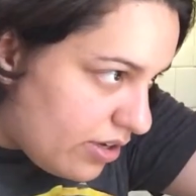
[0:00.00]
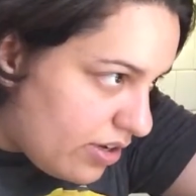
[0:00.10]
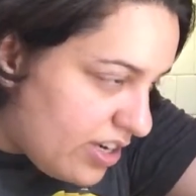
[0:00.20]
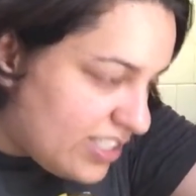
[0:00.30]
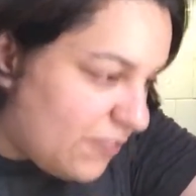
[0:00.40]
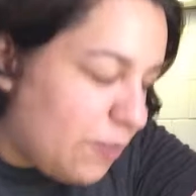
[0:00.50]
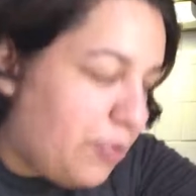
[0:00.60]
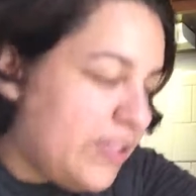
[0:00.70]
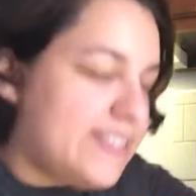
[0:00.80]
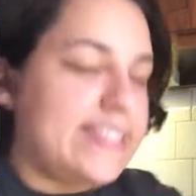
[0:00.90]
Because if you
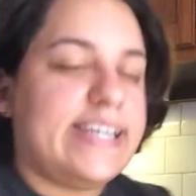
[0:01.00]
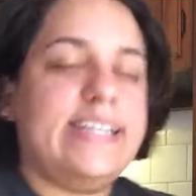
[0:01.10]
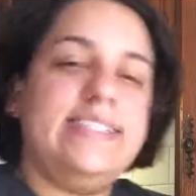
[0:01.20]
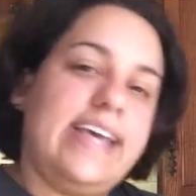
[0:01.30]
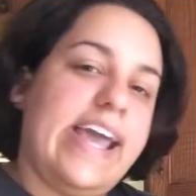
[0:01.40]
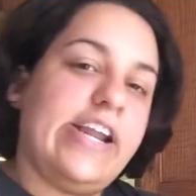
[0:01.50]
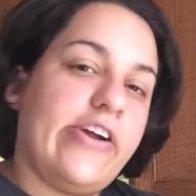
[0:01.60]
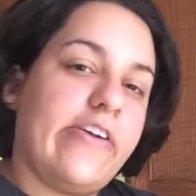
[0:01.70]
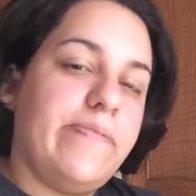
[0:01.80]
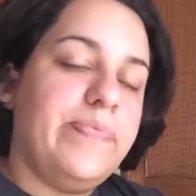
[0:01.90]
put this in a
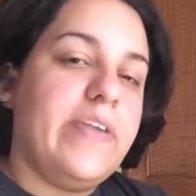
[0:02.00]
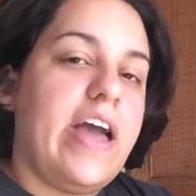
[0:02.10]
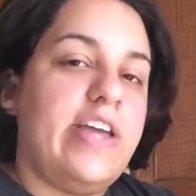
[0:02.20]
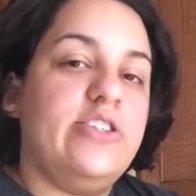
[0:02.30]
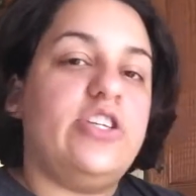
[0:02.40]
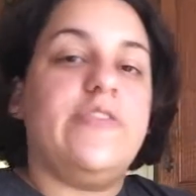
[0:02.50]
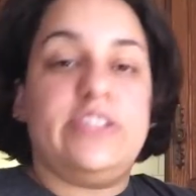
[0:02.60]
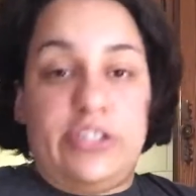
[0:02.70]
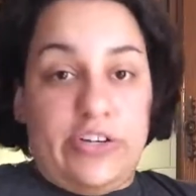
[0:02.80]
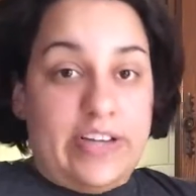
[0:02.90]
container and you serve it
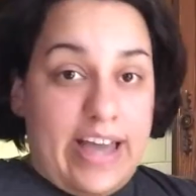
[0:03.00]
to your